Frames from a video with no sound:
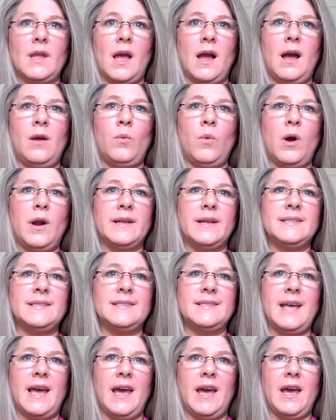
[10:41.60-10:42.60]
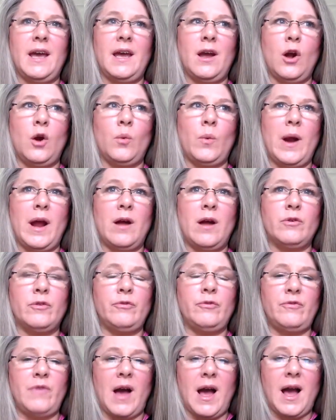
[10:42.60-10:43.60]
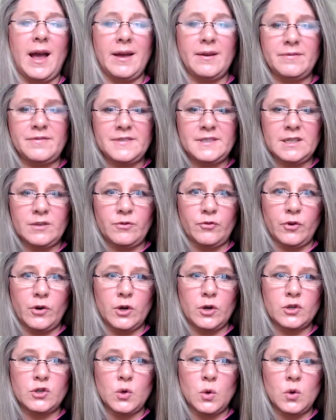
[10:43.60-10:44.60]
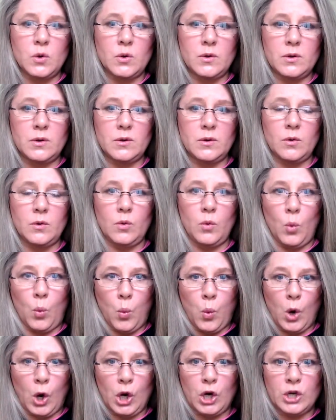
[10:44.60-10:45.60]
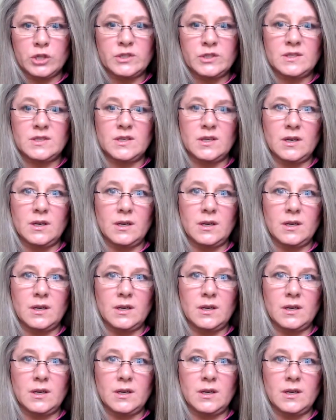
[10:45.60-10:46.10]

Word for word: I want to say around five different words